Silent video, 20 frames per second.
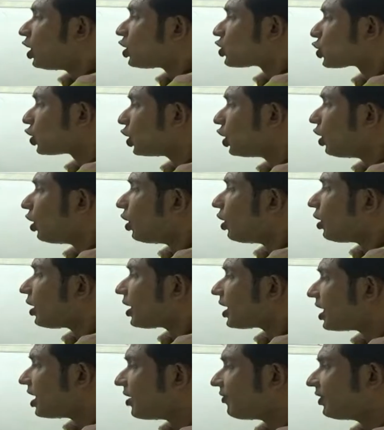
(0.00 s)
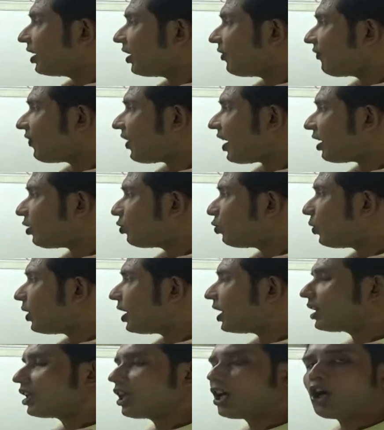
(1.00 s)
So if the value
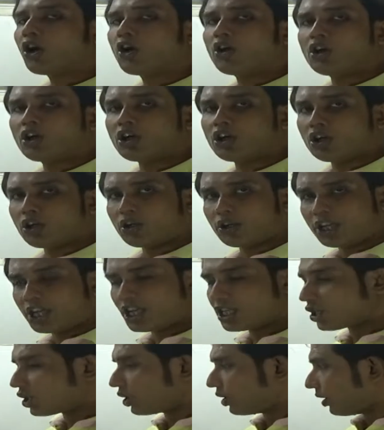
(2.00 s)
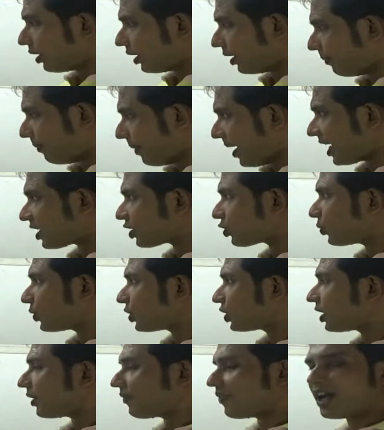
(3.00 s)
1 is matched
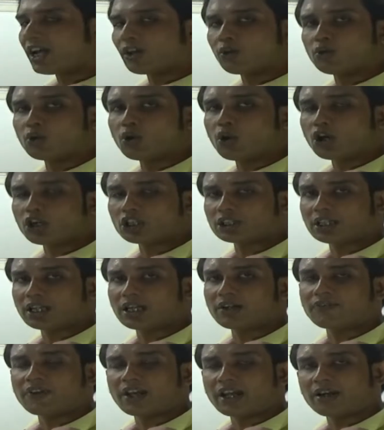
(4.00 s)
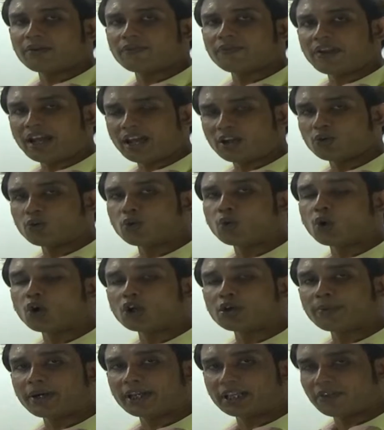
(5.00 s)
with the value or the value
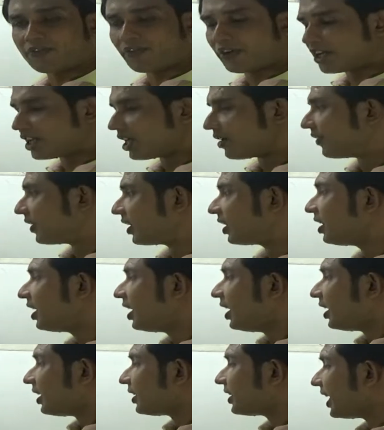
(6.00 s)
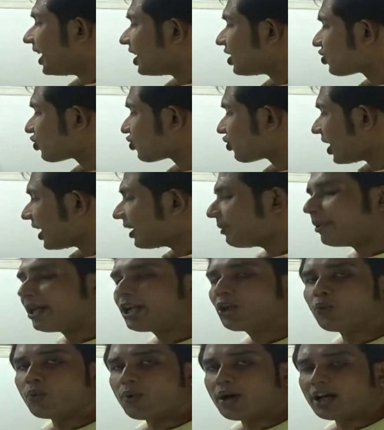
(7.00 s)
held by the variable, then
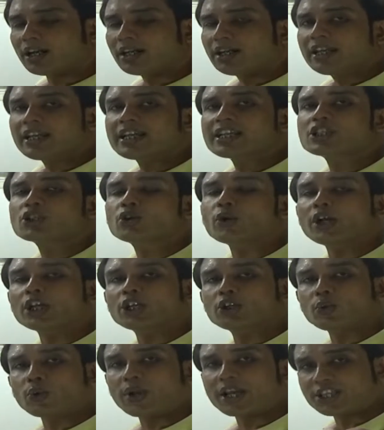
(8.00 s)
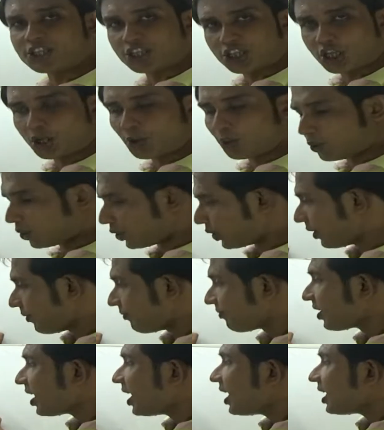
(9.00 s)
statement 1 is going to execute.
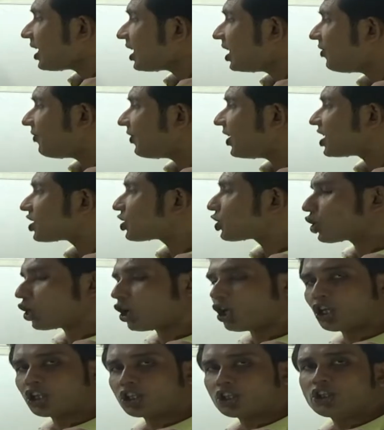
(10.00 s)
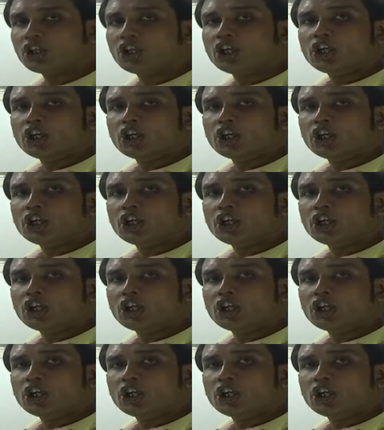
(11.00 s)
If it is not